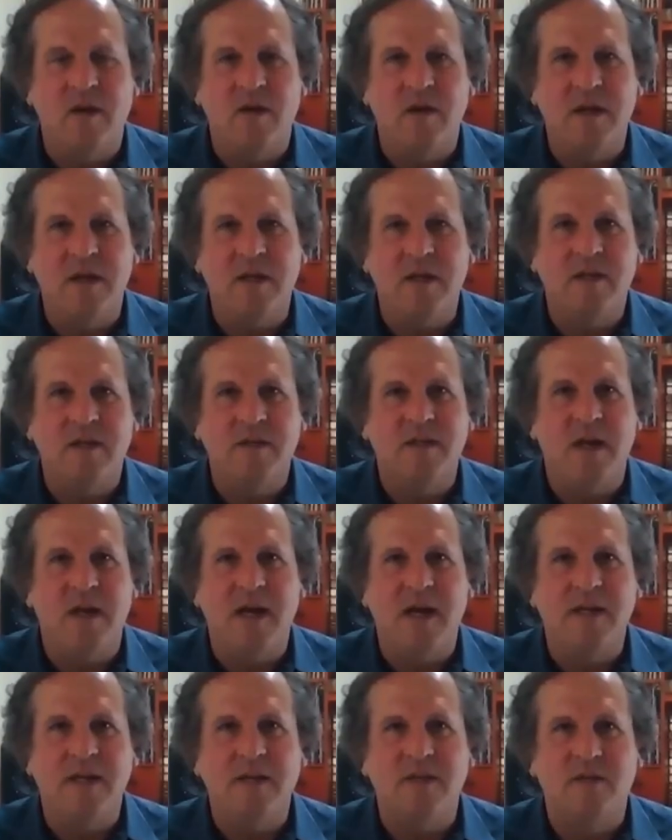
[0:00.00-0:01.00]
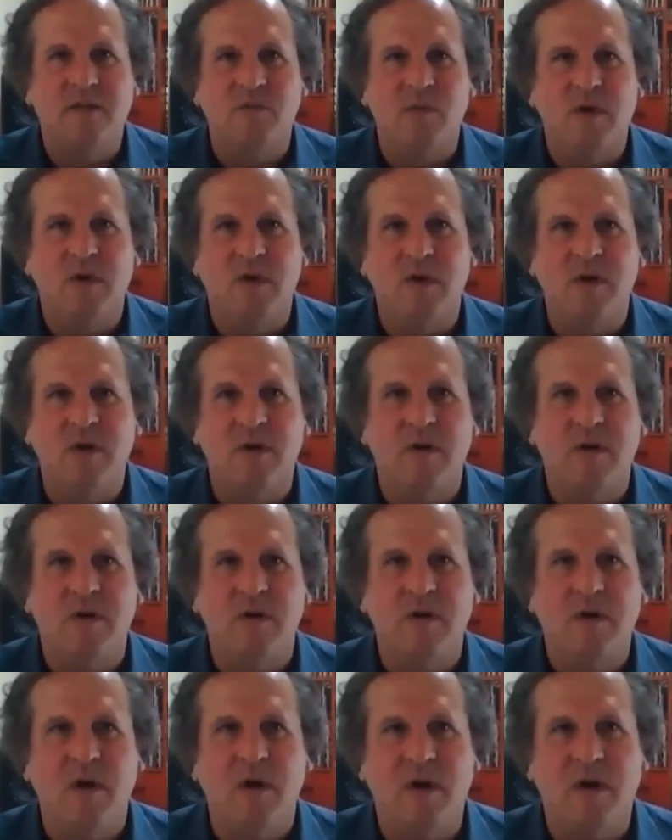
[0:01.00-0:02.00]
early designs were
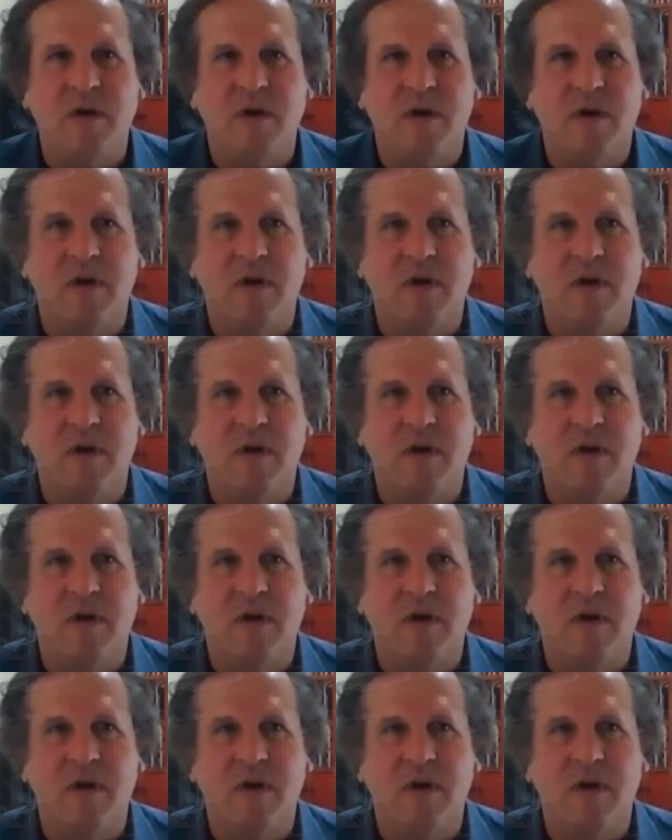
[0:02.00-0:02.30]
not